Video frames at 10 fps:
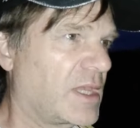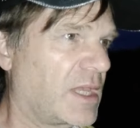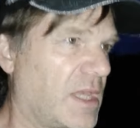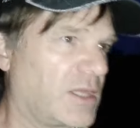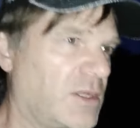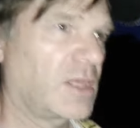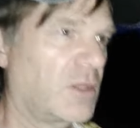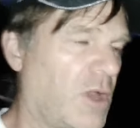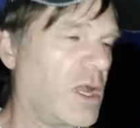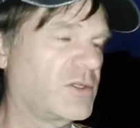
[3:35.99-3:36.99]
in
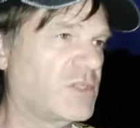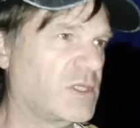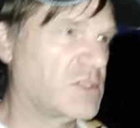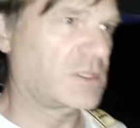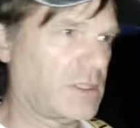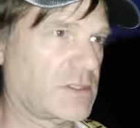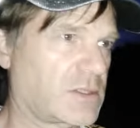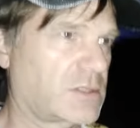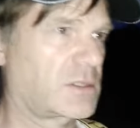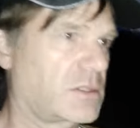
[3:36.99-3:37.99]

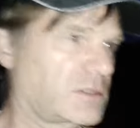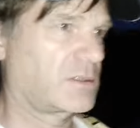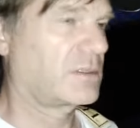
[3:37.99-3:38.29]
consciousness.